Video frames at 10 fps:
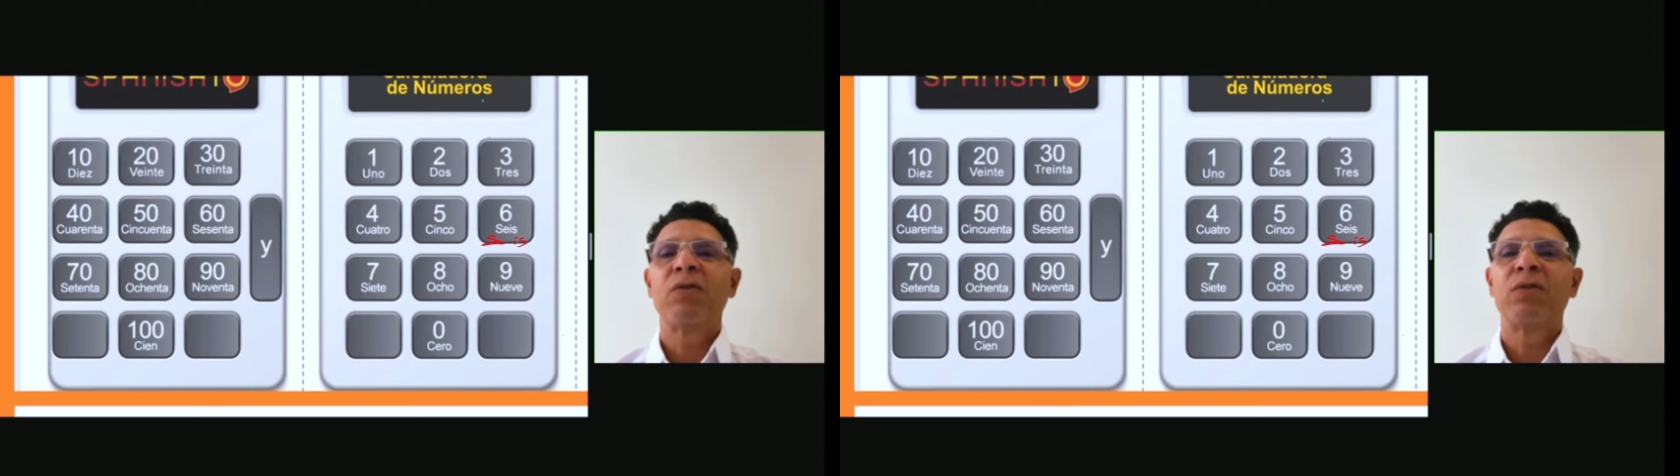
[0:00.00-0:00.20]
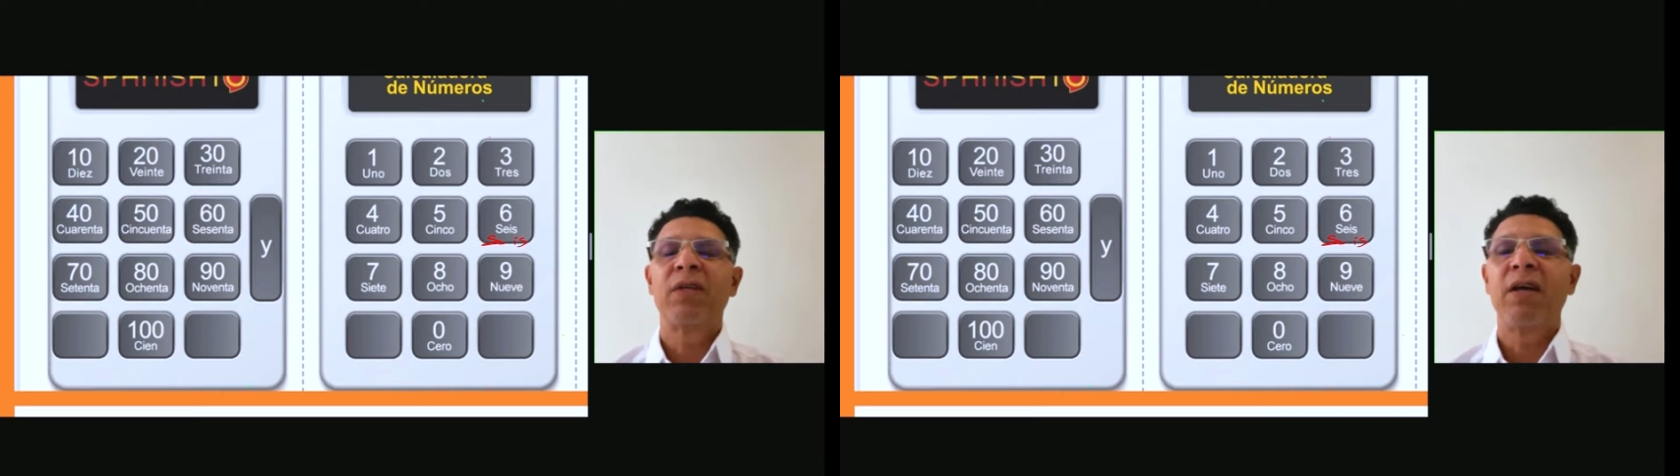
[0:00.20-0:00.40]

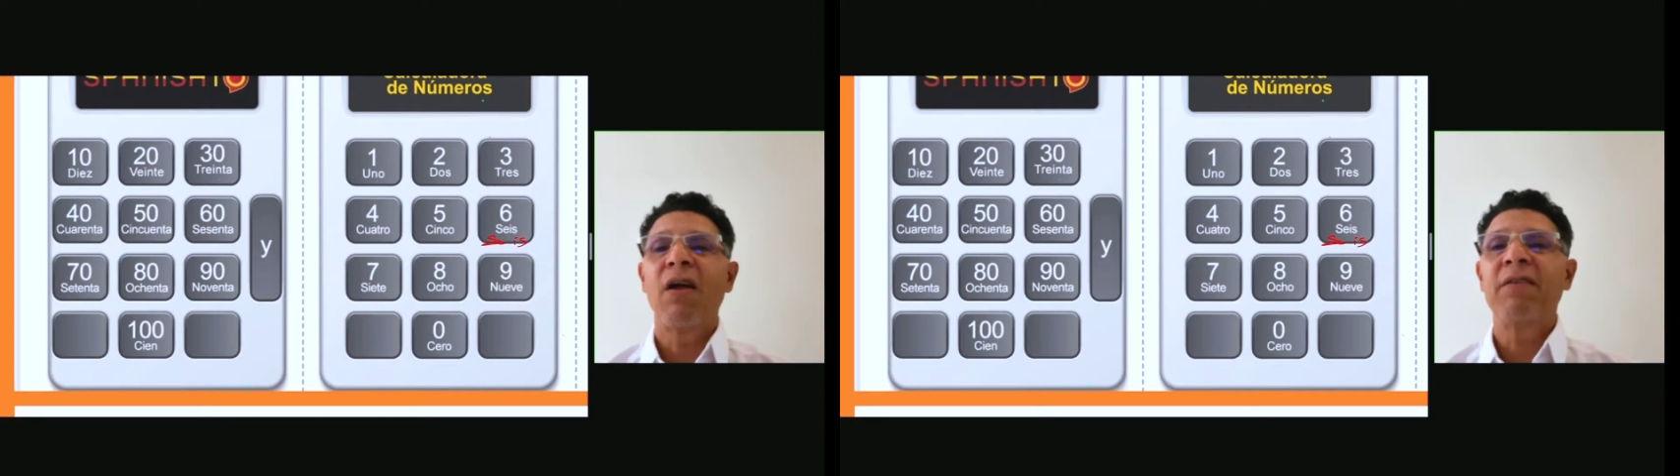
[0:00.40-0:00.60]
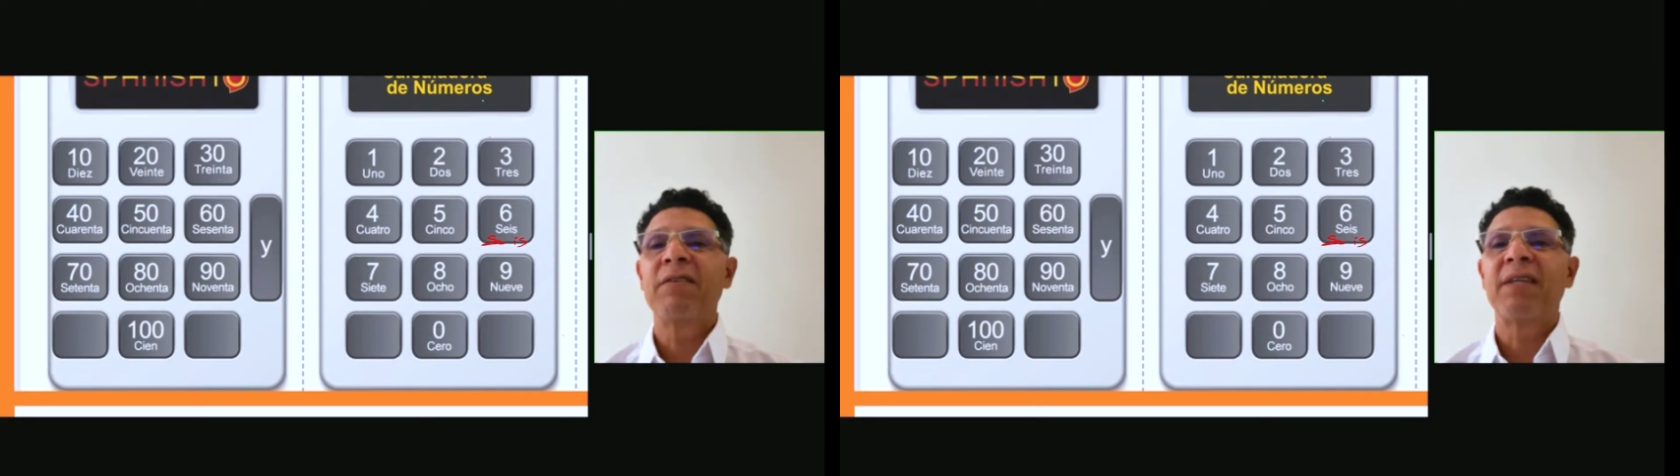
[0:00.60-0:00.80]
to the
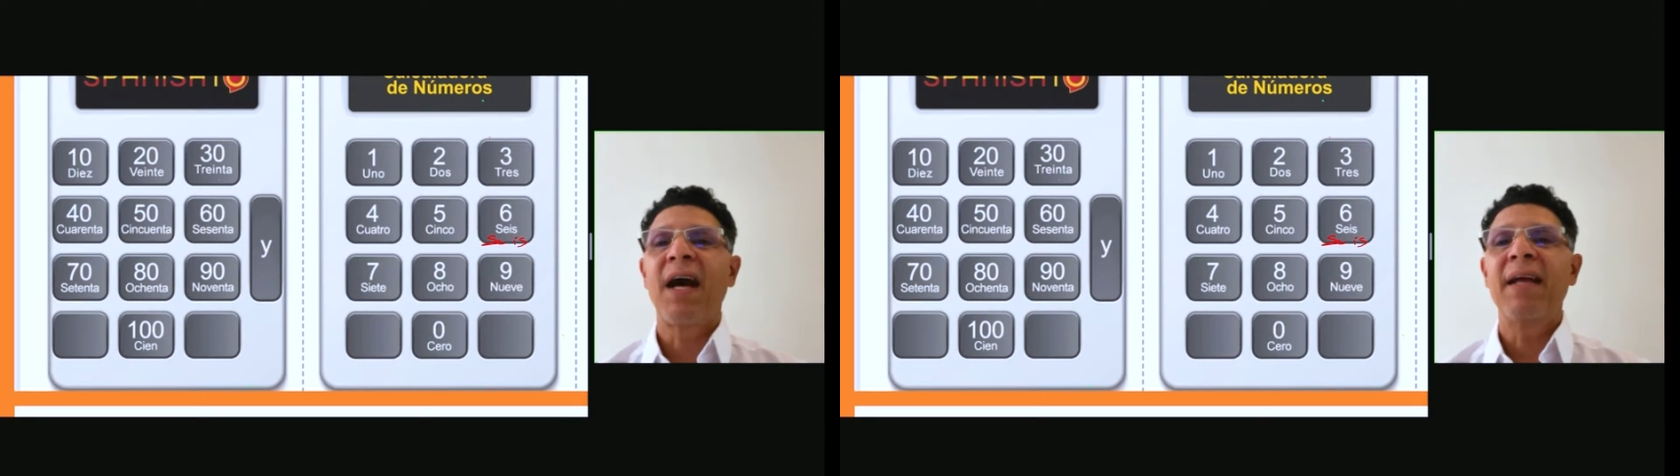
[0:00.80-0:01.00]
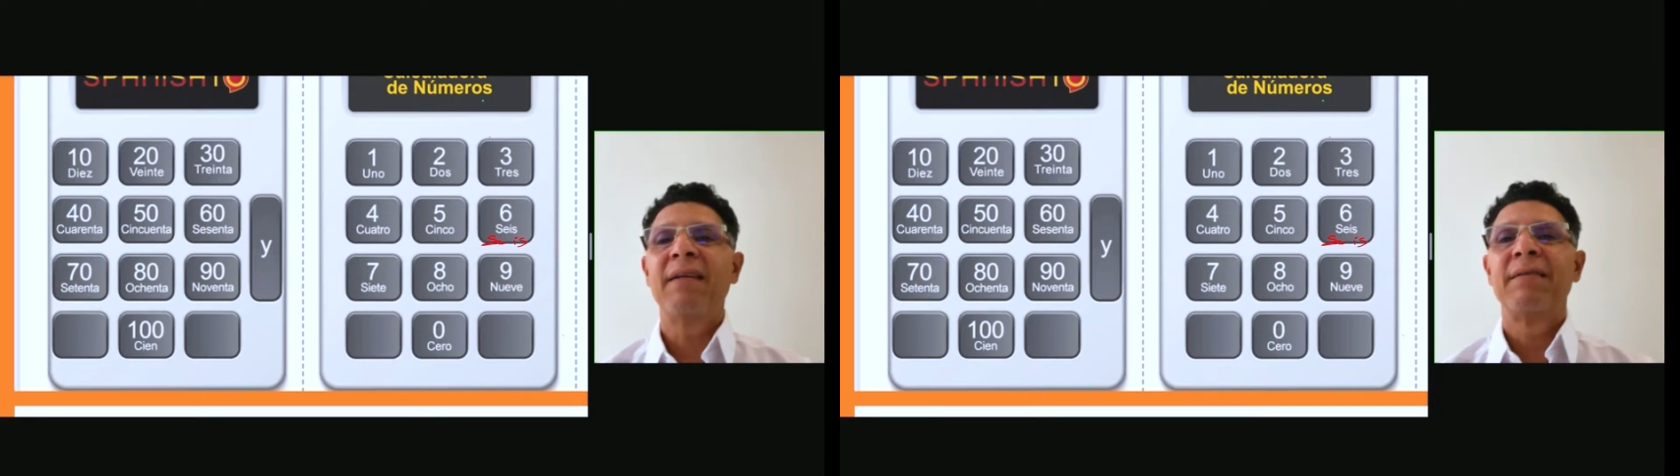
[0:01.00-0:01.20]
other
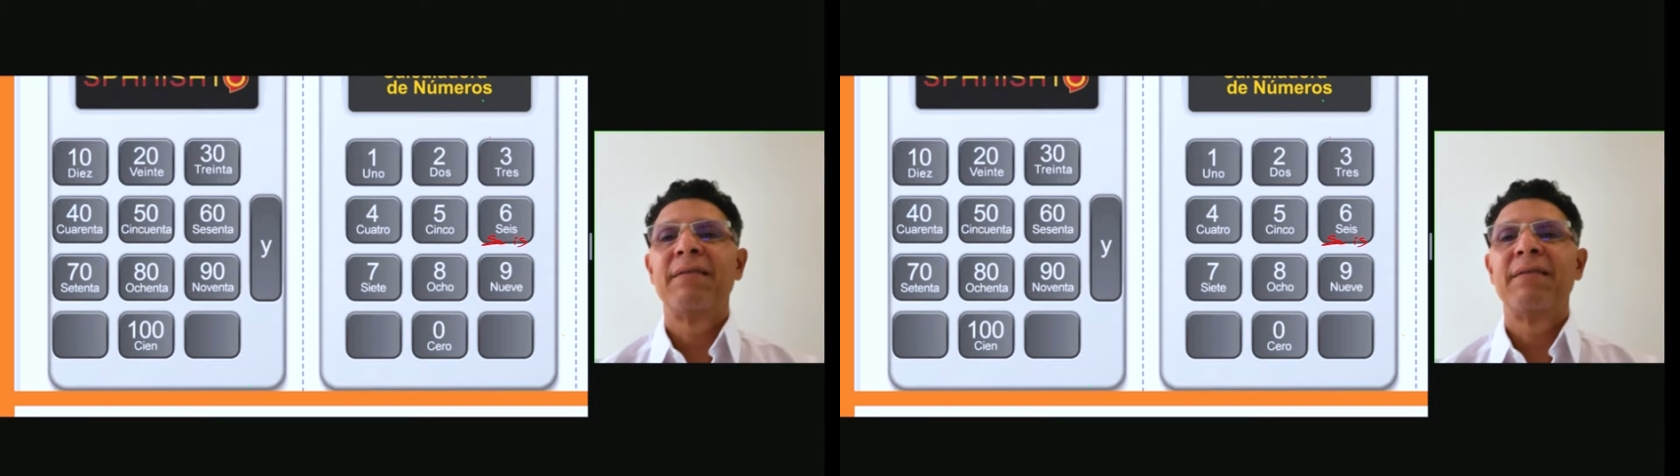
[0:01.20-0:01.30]
side.